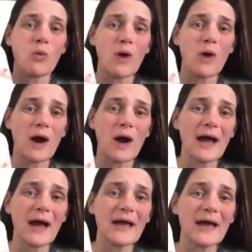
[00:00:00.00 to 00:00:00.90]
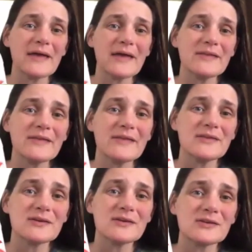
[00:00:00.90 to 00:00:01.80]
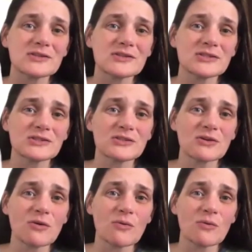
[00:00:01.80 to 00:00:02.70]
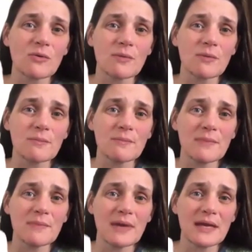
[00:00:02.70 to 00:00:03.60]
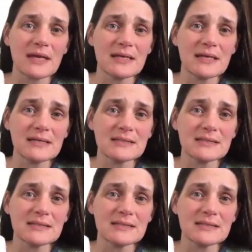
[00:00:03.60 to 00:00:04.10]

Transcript: thing that I didn't mention, real quick,